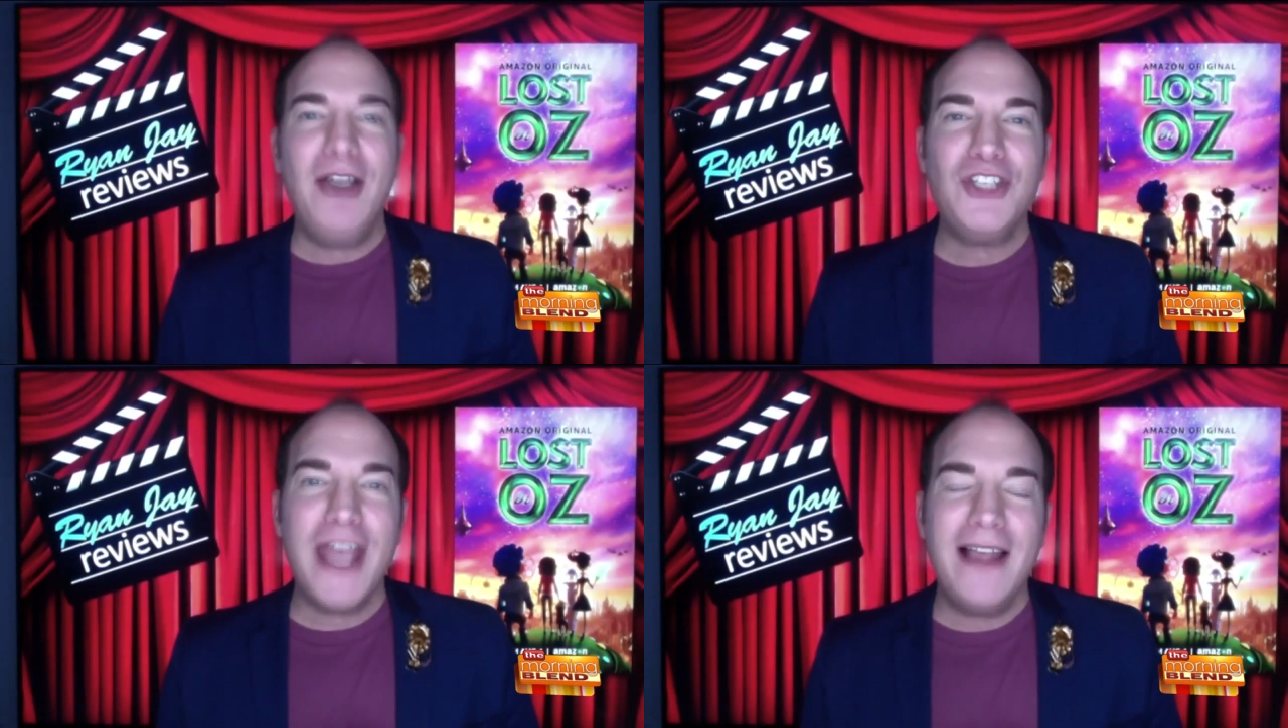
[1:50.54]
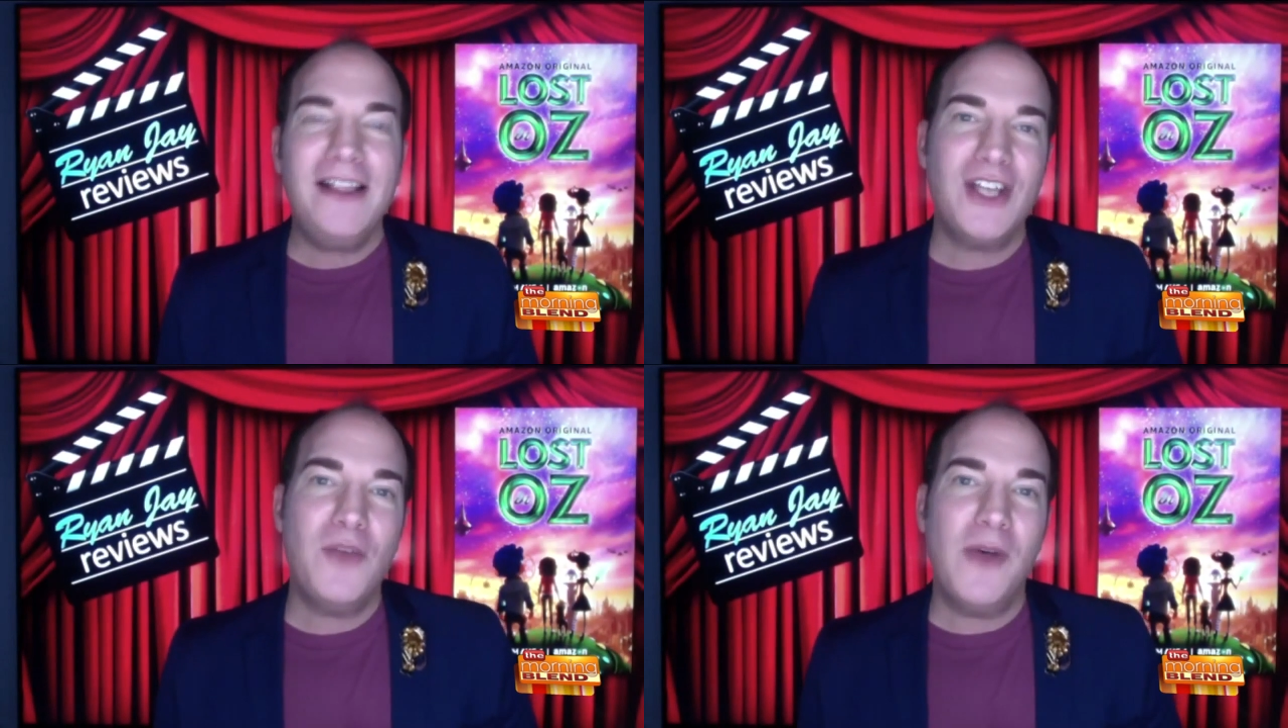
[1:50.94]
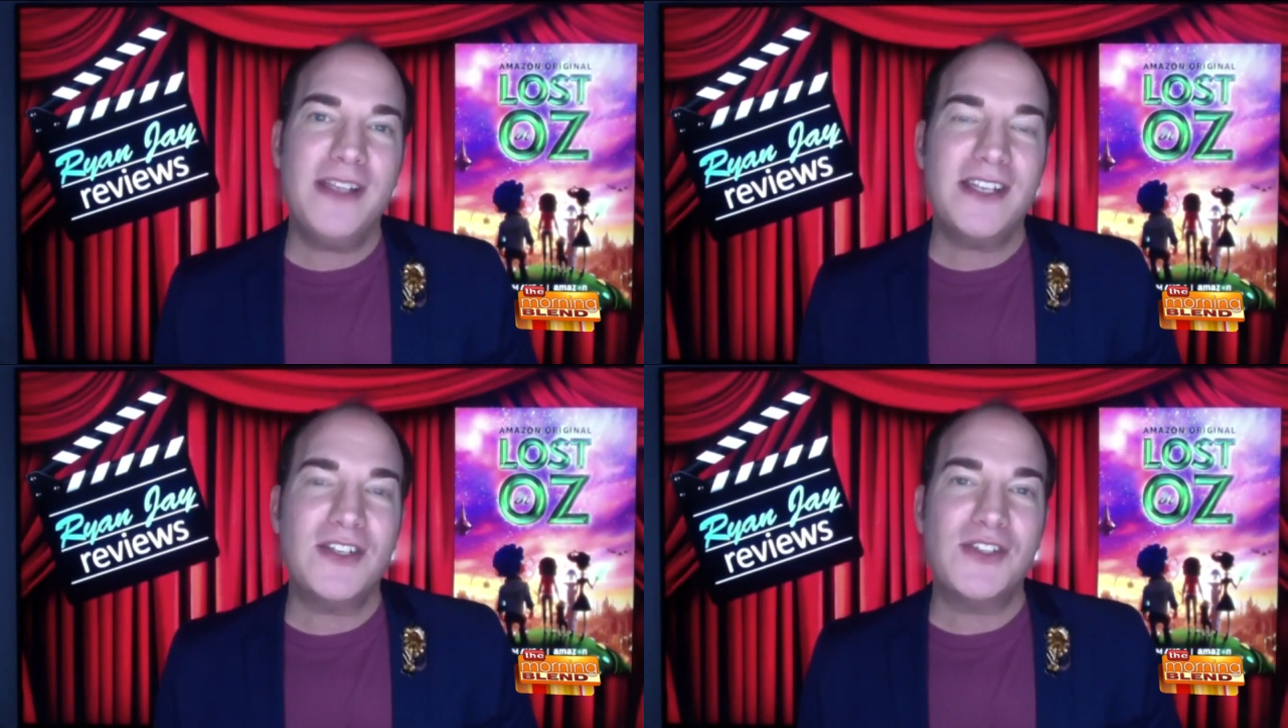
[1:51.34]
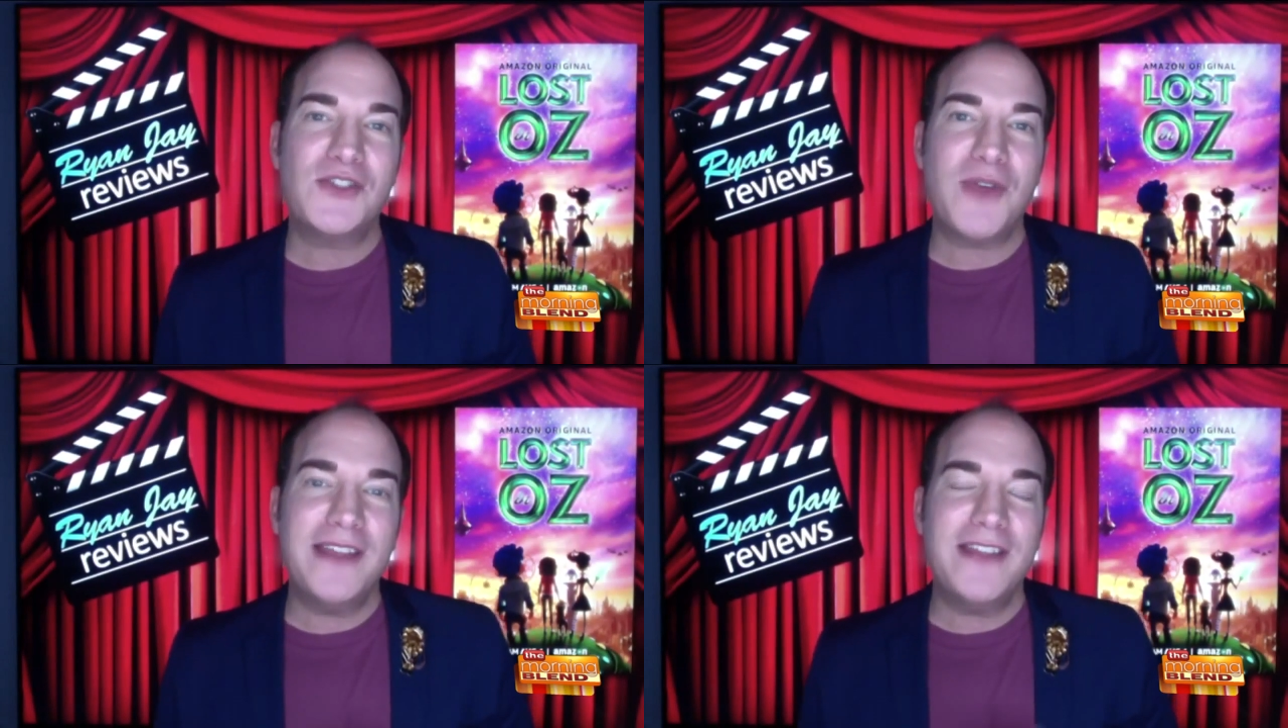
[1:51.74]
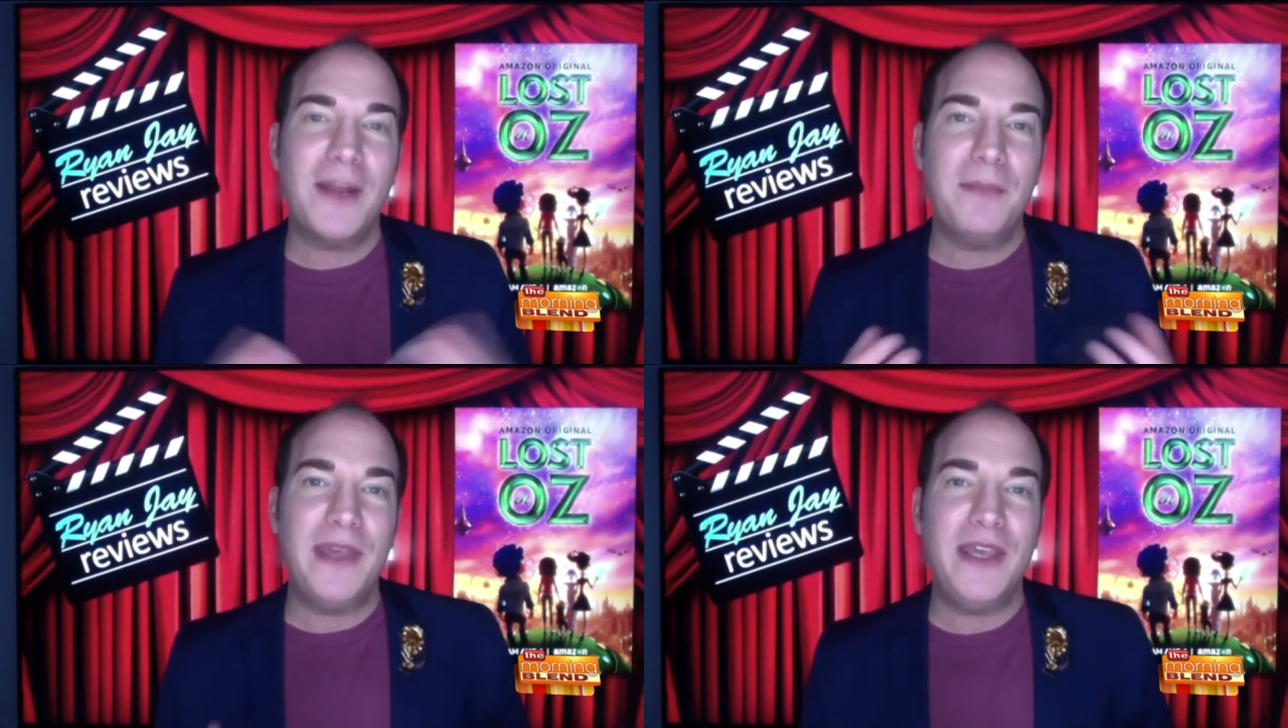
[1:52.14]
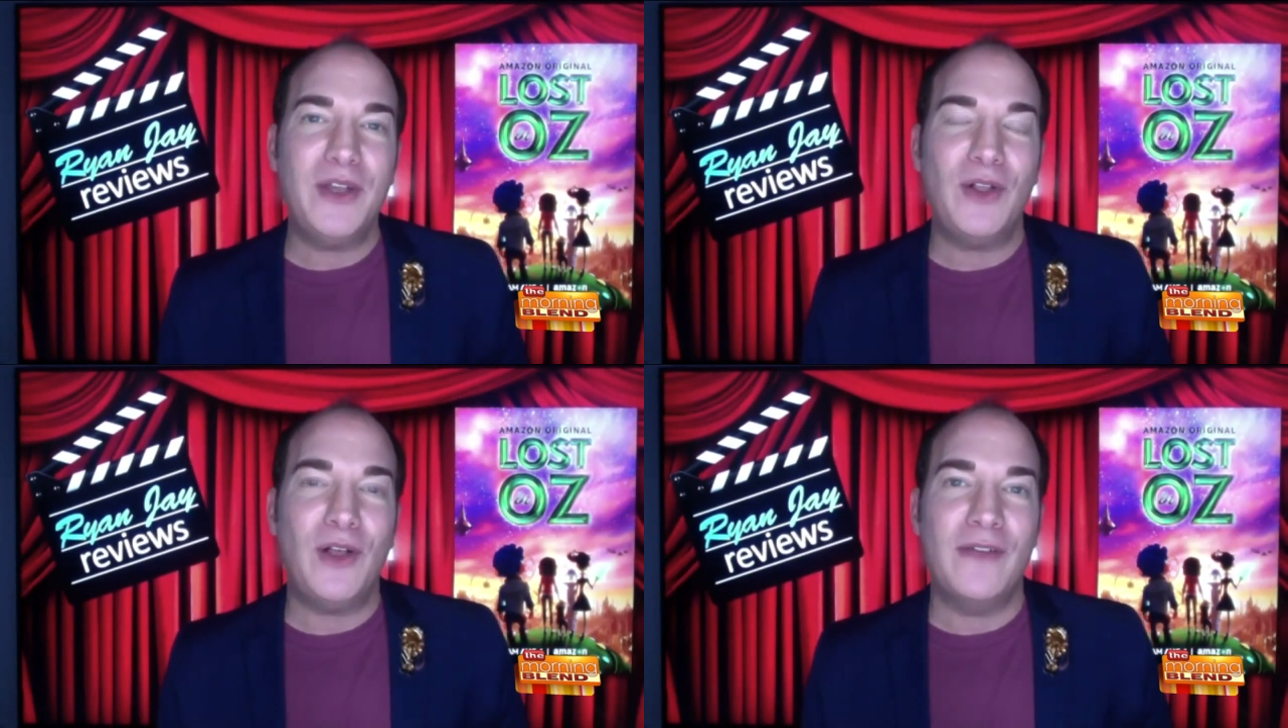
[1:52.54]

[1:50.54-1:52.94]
challenging was it to strike that appeal